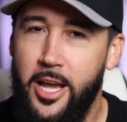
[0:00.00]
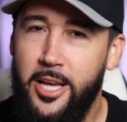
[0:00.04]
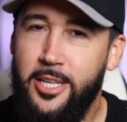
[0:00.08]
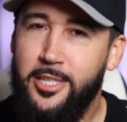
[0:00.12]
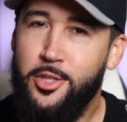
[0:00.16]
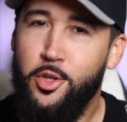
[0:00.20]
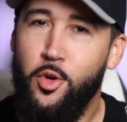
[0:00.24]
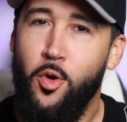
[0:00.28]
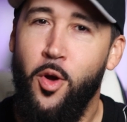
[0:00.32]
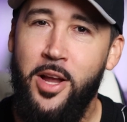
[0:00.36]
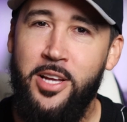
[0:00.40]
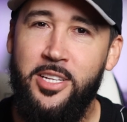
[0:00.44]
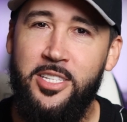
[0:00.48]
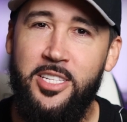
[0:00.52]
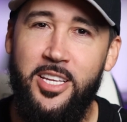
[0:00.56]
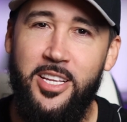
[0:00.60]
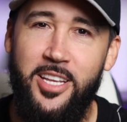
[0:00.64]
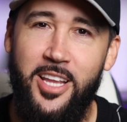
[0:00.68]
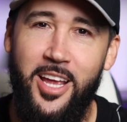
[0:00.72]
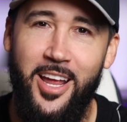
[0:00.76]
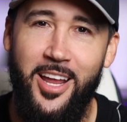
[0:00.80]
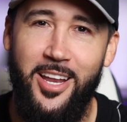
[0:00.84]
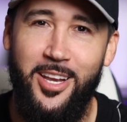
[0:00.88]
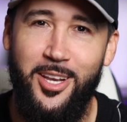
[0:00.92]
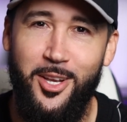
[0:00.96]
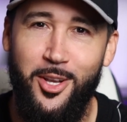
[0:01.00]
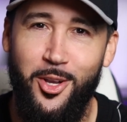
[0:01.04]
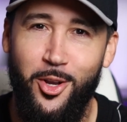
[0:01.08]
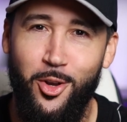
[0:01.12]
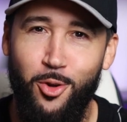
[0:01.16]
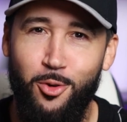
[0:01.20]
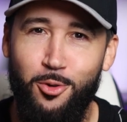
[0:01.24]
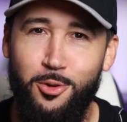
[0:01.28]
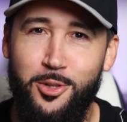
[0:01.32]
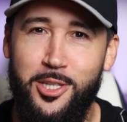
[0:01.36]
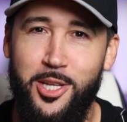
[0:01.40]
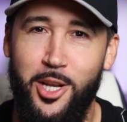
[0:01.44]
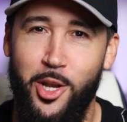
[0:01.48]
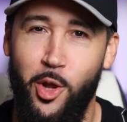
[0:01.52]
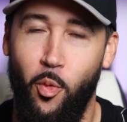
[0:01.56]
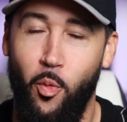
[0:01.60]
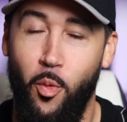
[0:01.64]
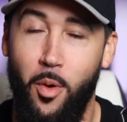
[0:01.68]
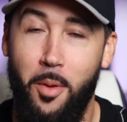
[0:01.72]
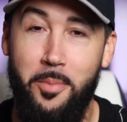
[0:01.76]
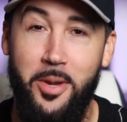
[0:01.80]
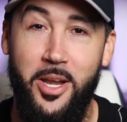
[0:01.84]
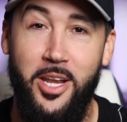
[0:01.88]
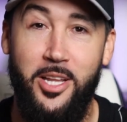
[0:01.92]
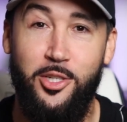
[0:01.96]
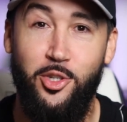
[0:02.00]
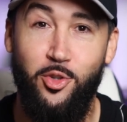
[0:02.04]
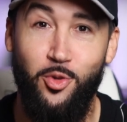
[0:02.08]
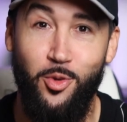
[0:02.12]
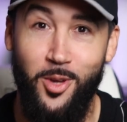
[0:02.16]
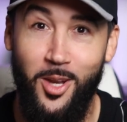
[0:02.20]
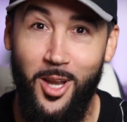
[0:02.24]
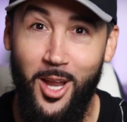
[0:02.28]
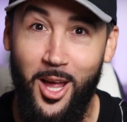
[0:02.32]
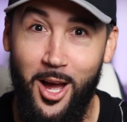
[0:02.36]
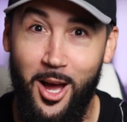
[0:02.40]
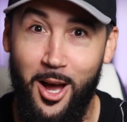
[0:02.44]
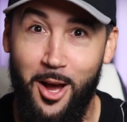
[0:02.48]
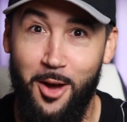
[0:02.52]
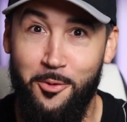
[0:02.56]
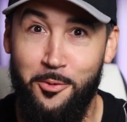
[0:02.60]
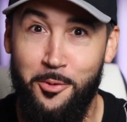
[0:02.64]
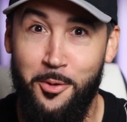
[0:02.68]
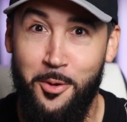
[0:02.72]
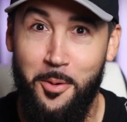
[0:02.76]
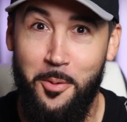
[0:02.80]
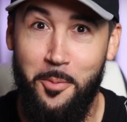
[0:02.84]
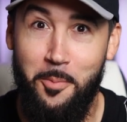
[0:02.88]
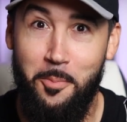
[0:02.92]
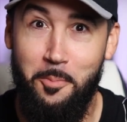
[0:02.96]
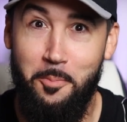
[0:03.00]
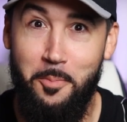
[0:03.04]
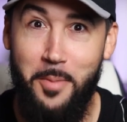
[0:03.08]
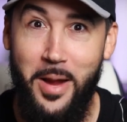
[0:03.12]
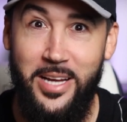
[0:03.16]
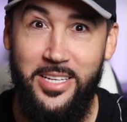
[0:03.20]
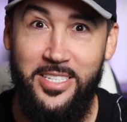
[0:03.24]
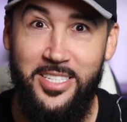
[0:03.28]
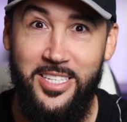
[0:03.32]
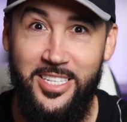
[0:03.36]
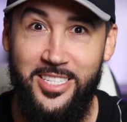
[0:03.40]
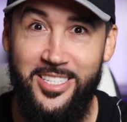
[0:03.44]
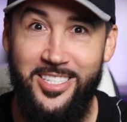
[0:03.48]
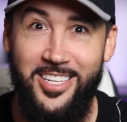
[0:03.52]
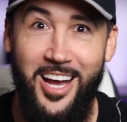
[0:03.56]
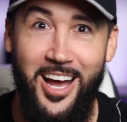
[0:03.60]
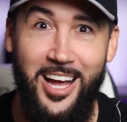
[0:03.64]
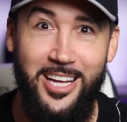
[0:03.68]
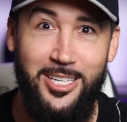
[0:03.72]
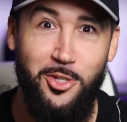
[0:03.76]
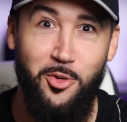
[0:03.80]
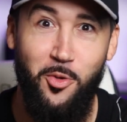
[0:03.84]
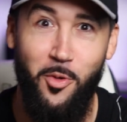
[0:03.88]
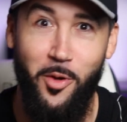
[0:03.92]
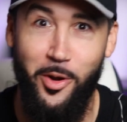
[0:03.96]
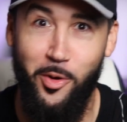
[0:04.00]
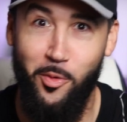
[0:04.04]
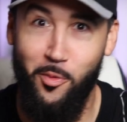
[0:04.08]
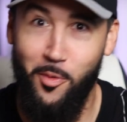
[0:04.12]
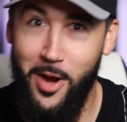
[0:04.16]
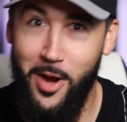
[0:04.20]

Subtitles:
It's crazy that losing a woman that you love makes these guys go on a